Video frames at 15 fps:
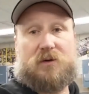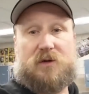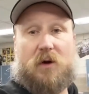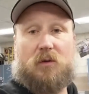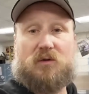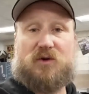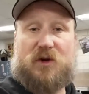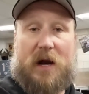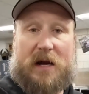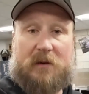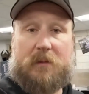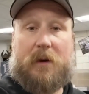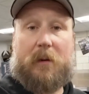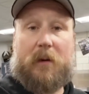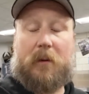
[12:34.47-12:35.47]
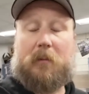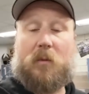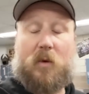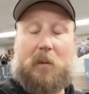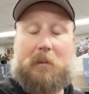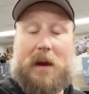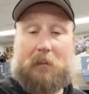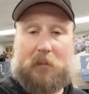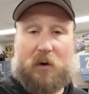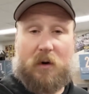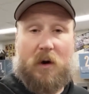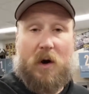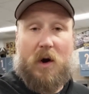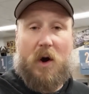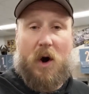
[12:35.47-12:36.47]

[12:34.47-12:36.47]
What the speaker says: so try to remember